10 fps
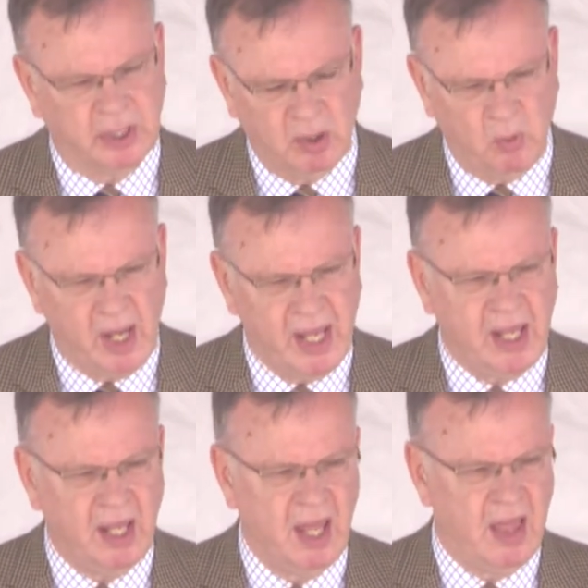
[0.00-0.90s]
In a
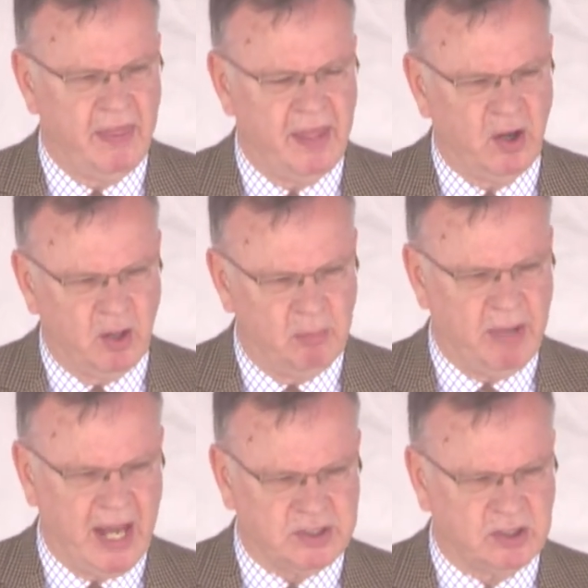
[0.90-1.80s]
way, they are
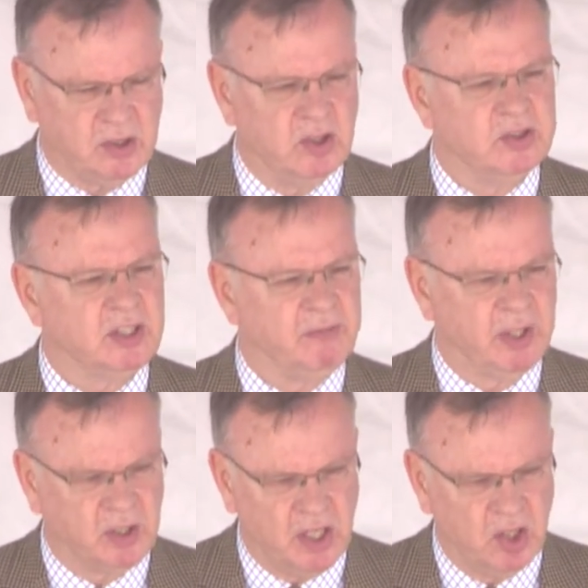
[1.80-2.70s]
ambassadors of
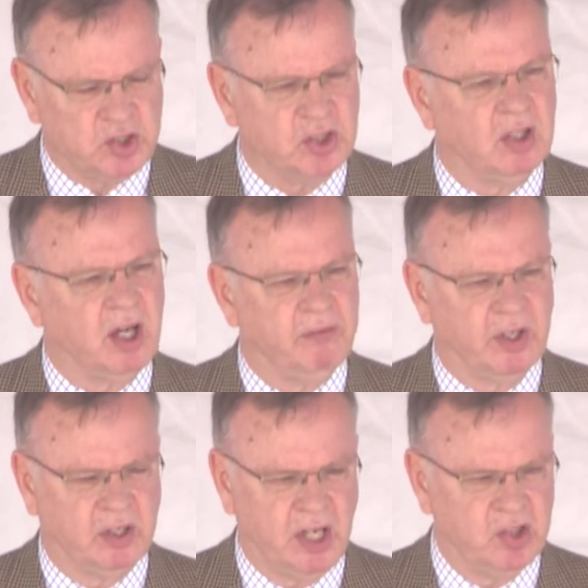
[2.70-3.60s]
their culture, of
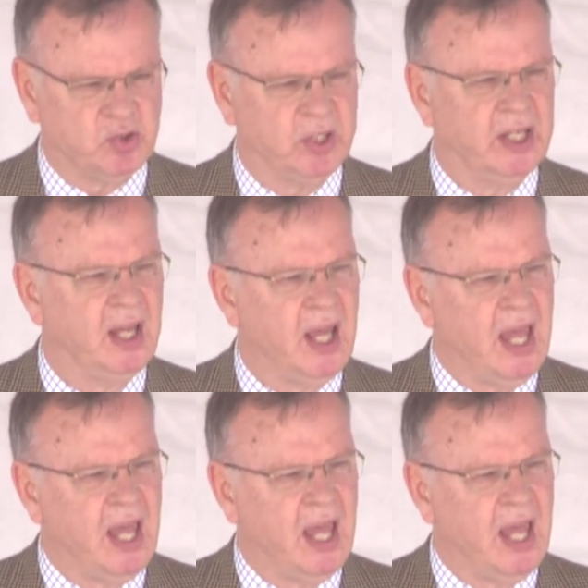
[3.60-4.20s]
their country,